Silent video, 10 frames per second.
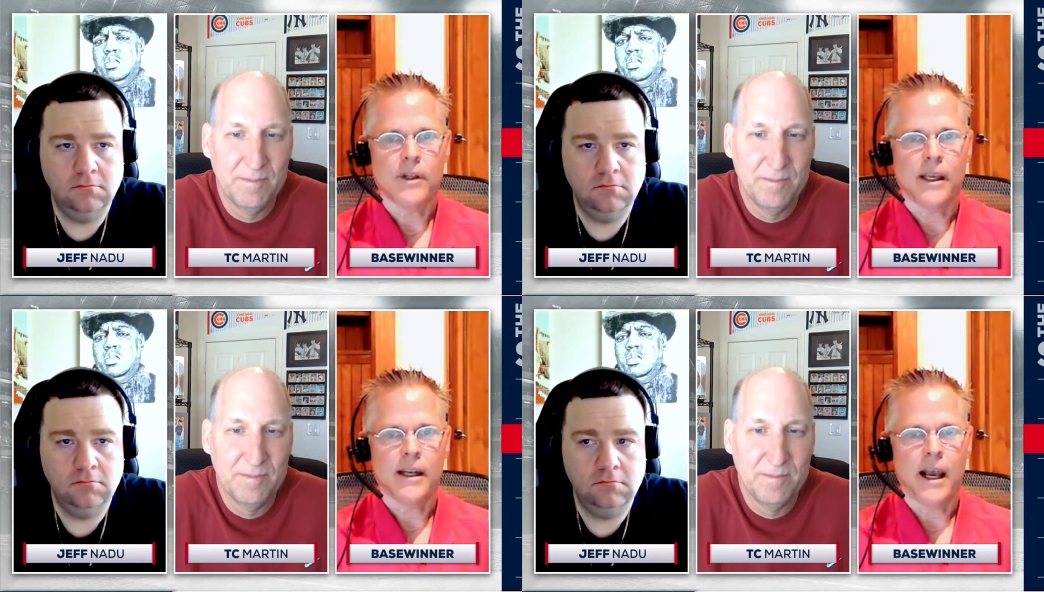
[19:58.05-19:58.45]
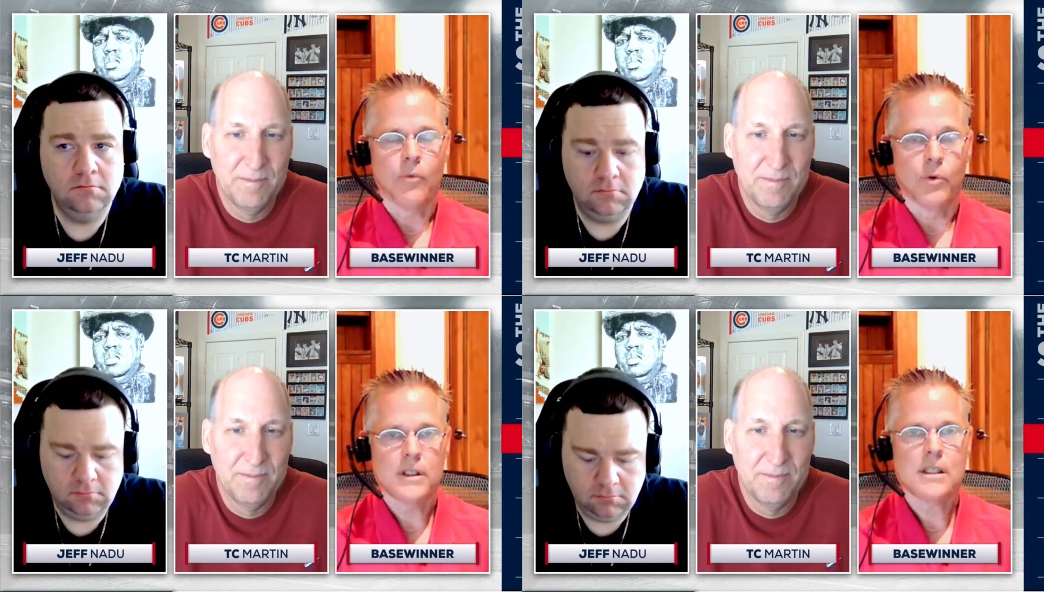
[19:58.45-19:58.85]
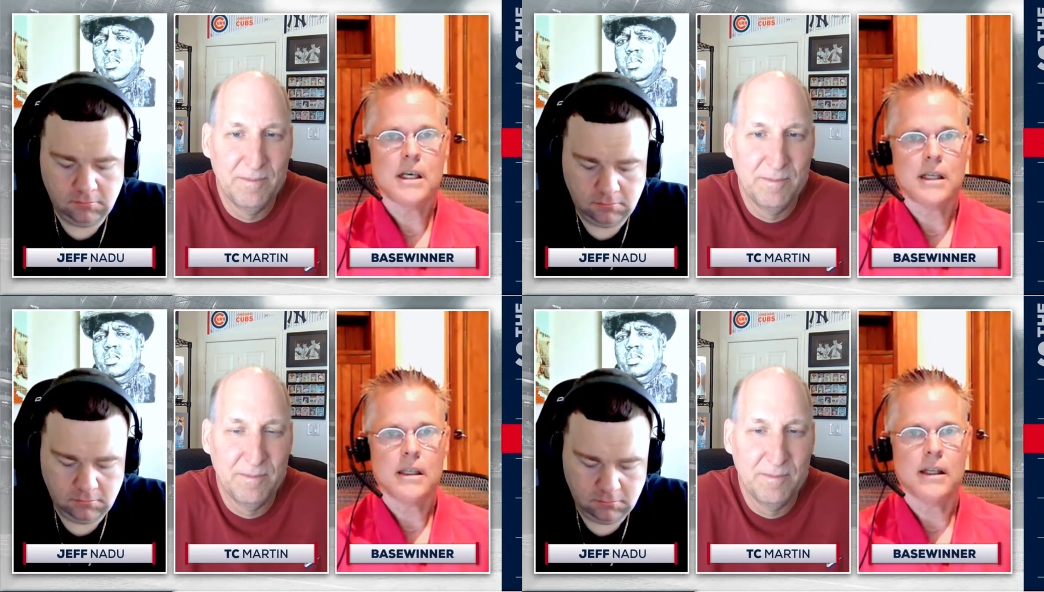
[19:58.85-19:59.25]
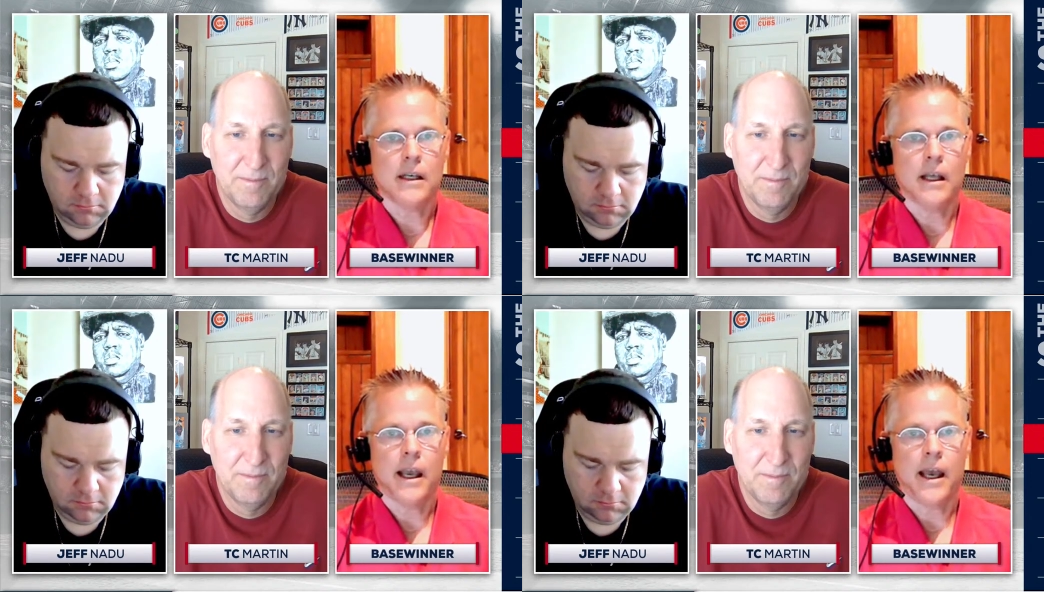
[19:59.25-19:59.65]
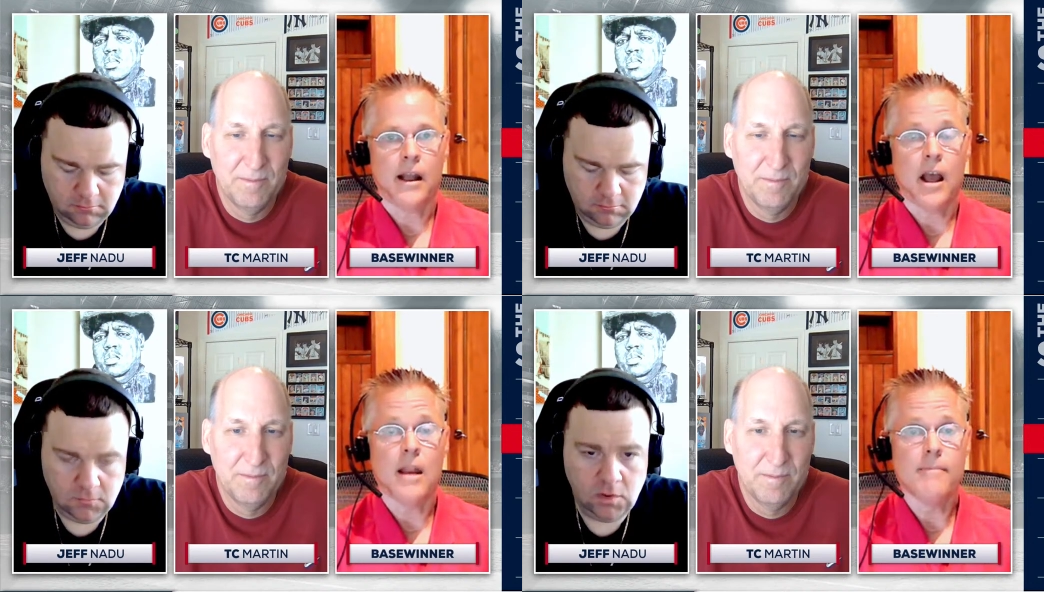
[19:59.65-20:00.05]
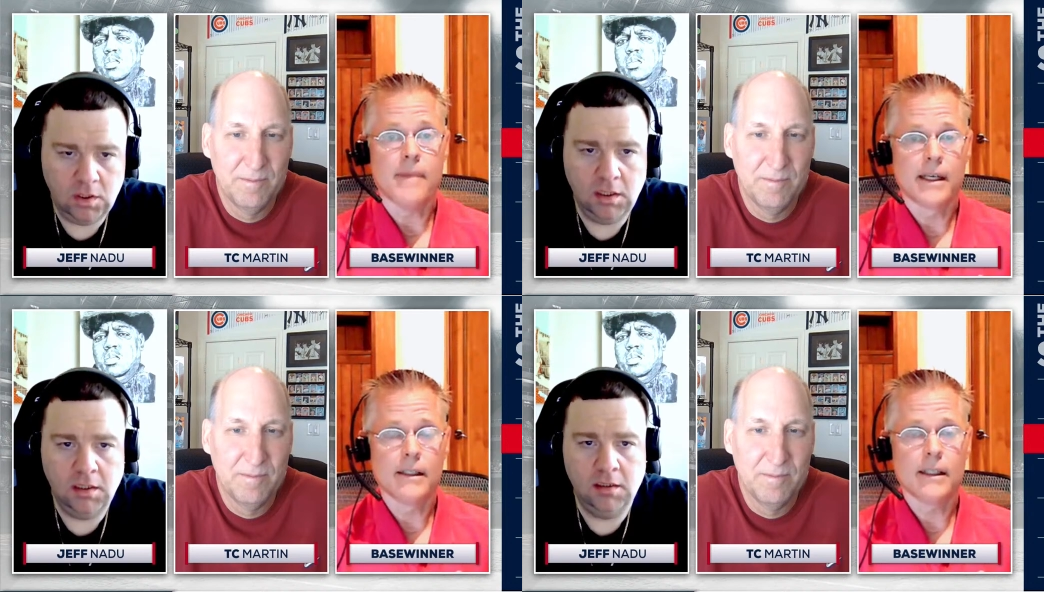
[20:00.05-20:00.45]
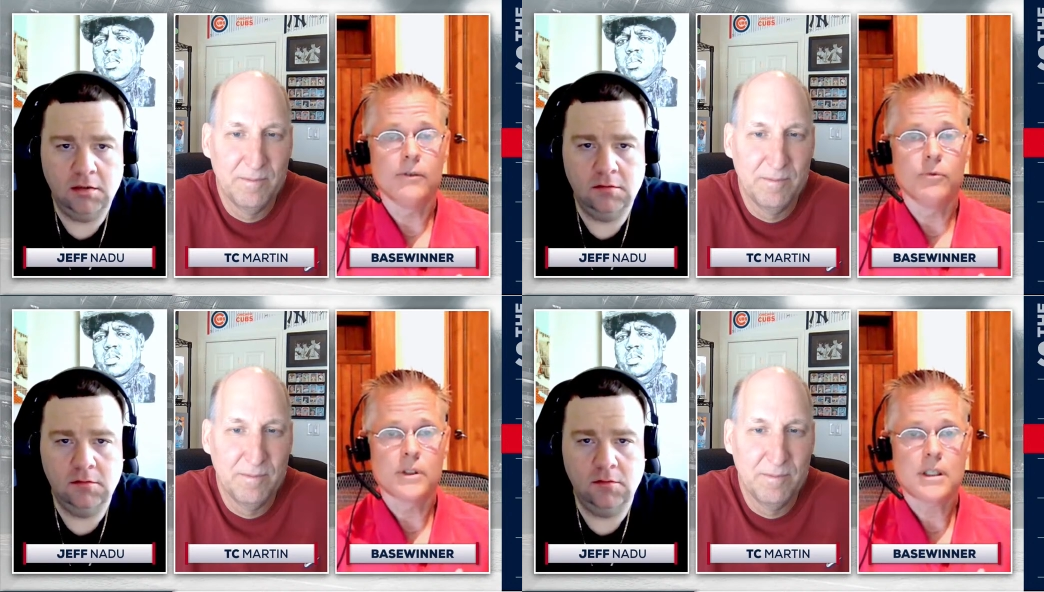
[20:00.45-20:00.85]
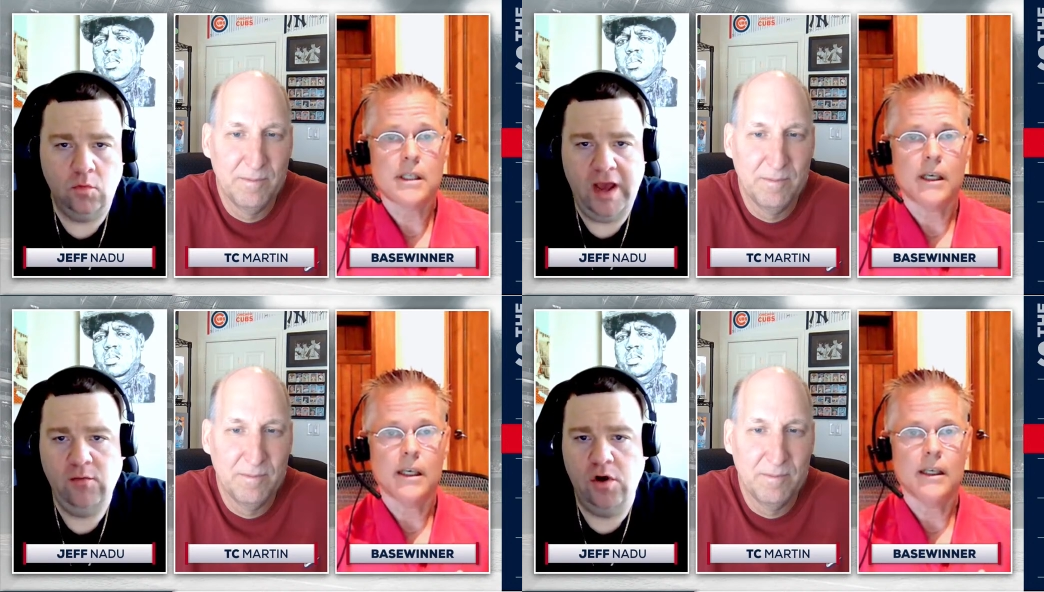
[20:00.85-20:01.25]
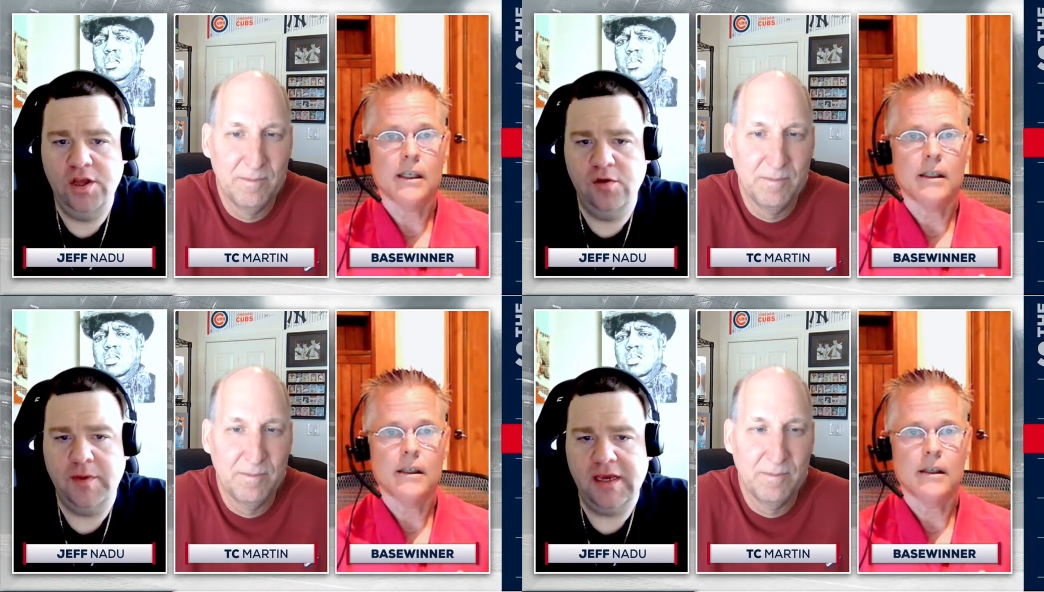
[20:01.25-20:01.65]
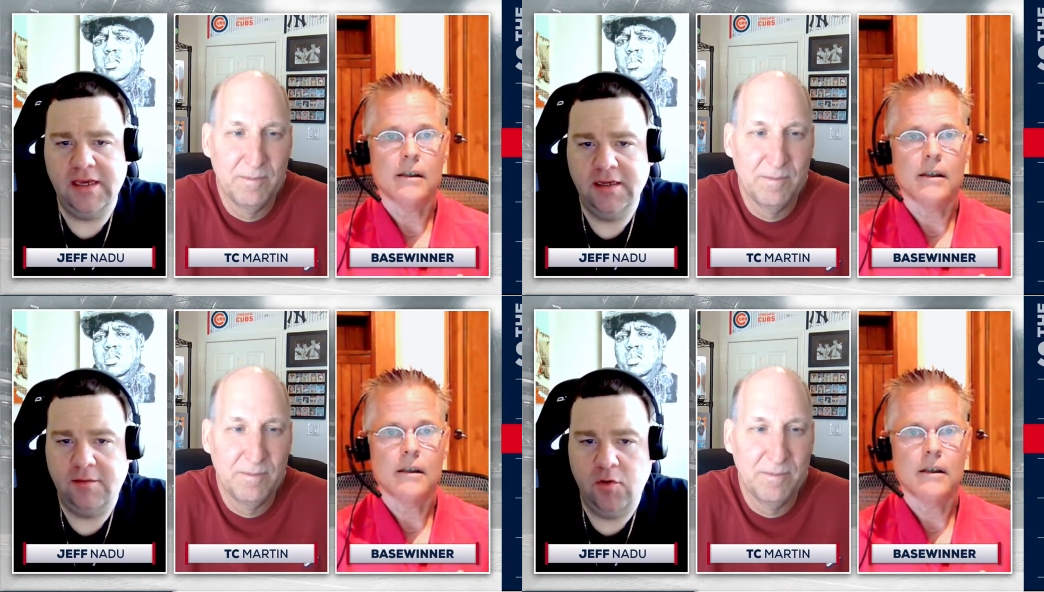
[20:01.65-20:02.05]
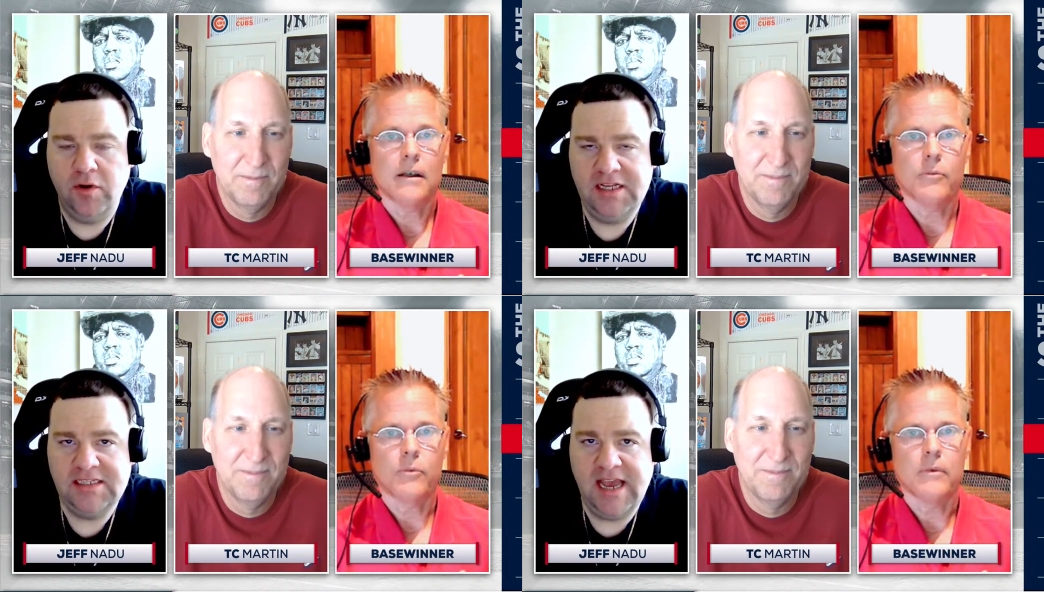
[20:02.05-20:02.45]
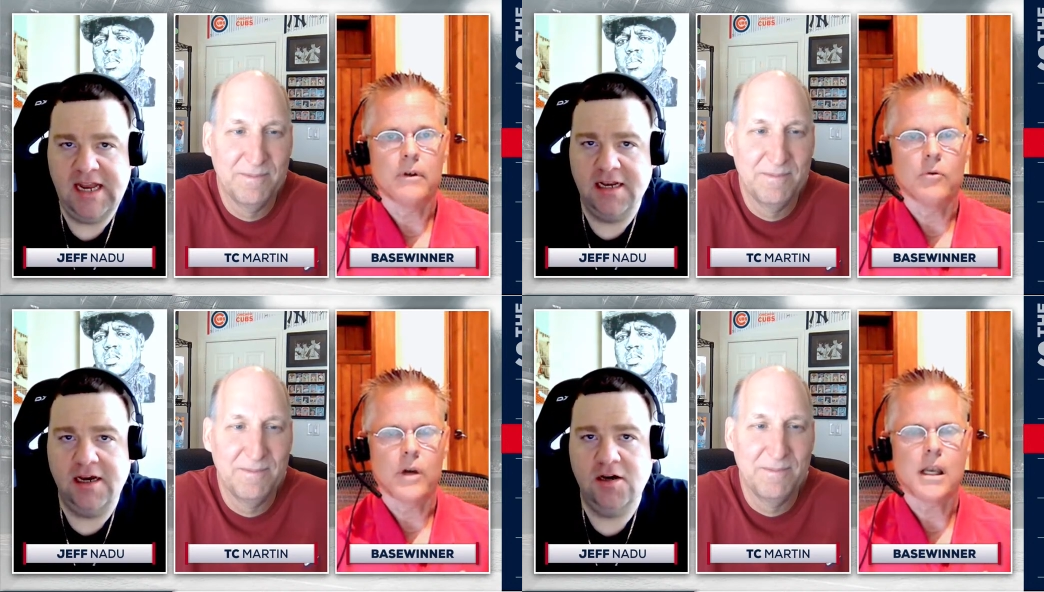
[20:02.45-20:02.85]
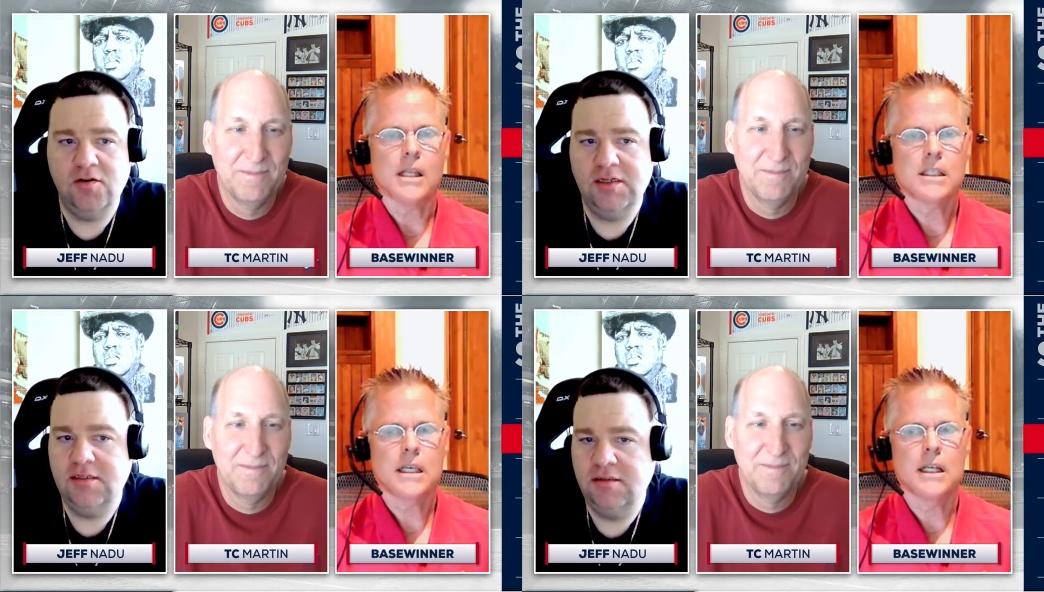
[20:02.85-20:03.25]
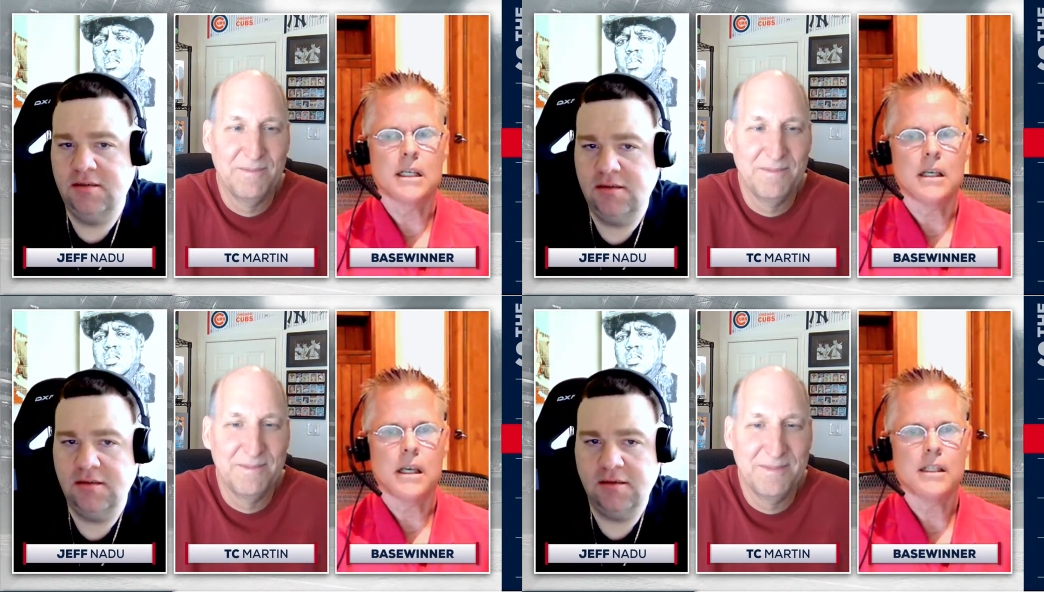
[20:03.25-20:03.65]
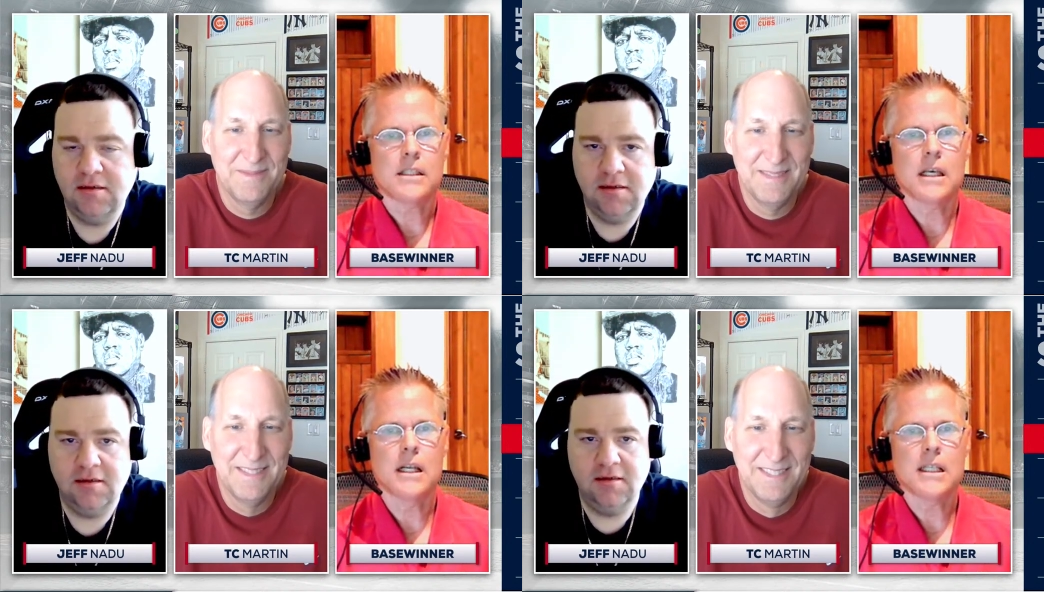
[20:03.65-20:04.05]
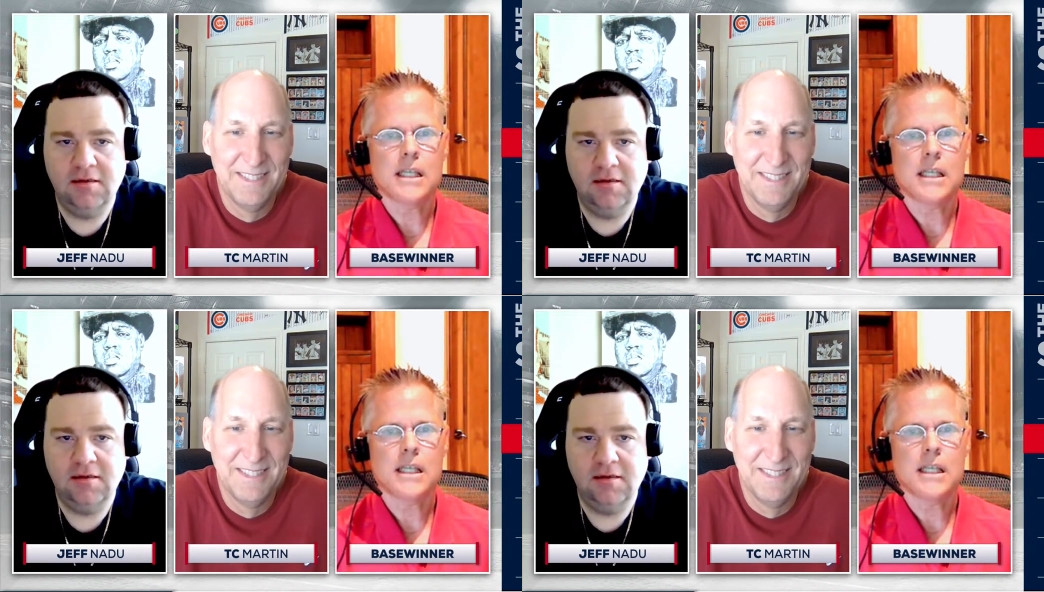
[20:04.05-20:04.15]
Speaker 1: And I will say that, and admittedly, we'll
Speaker 2: say. When will you be? I mean, when he's 8-0.
Speaker 1: It's going to